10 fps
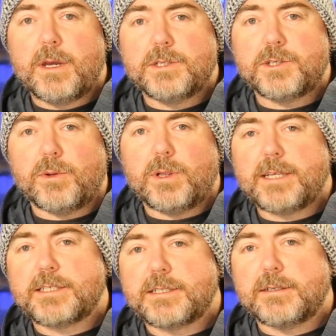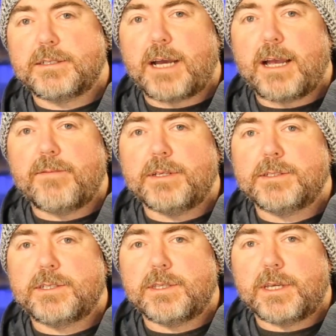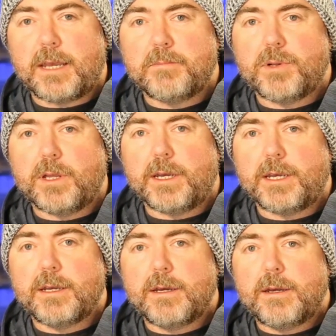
So let's dive into the gameplay